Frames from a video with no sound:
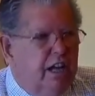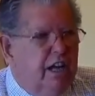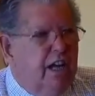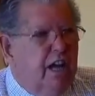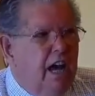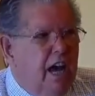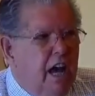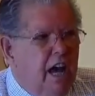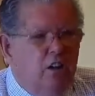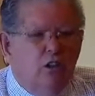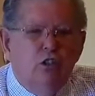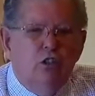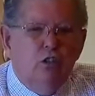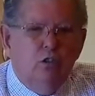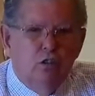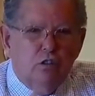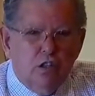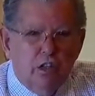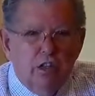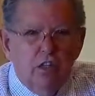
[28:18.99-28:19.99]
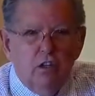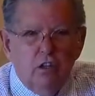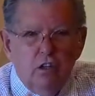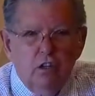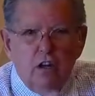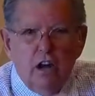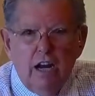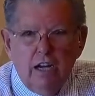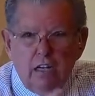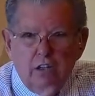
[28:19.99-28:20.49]
how do you think your
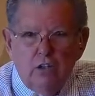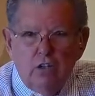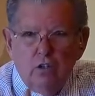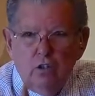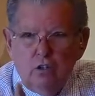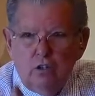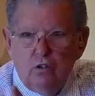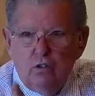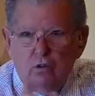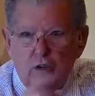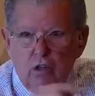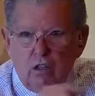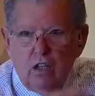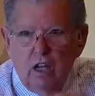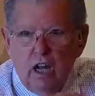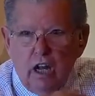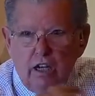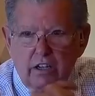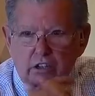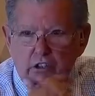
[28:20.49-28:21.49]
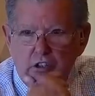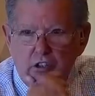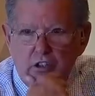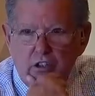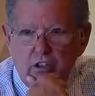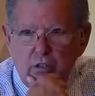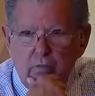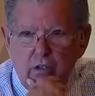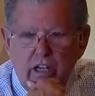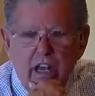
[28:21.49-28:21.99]
attitude toward God is going
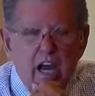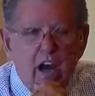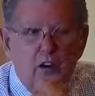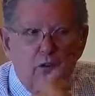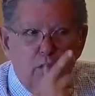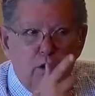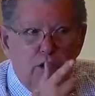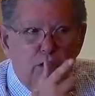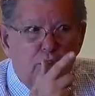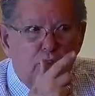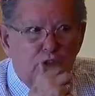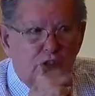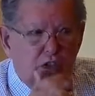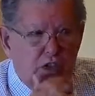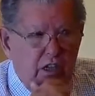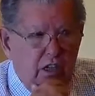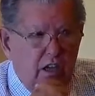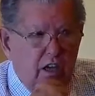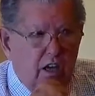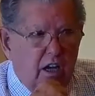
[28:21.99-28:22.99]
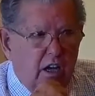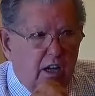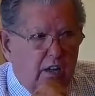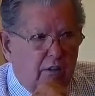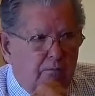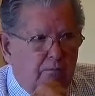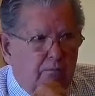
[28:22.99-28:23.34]
to be? How will you see God?